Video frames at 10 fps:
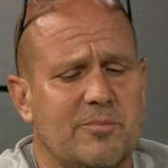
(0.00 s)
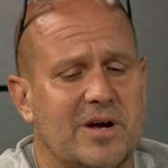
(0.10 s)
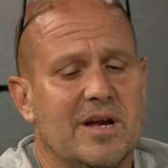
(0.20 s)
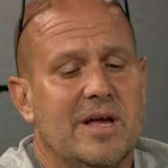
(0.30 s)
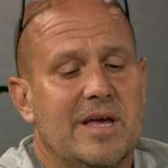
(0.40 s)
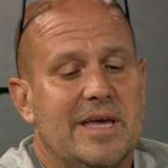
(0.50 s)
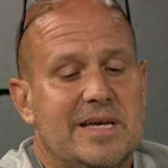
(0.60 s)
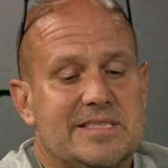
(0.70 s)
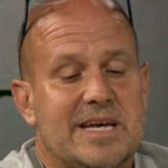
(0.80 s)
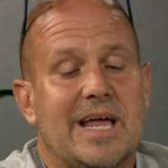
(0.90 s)
But he
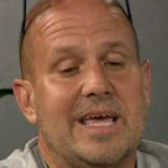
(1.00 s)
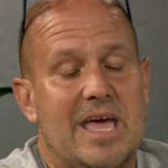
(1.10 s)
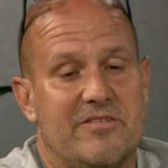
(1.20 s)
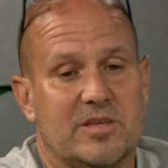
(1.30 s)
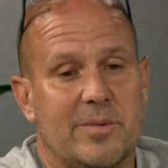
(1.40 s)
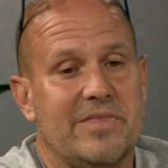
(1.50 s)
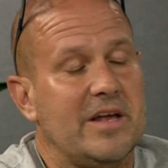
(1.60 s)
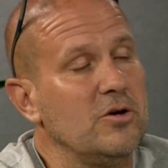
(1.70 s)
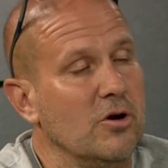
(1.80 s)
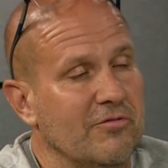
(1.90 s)
said, I gave it to my
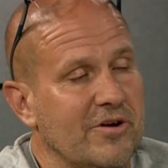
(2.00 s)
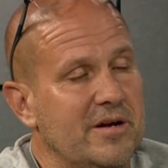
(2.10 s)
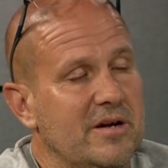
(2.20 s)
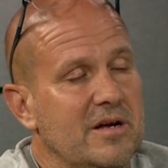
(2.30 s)
then girlfriend.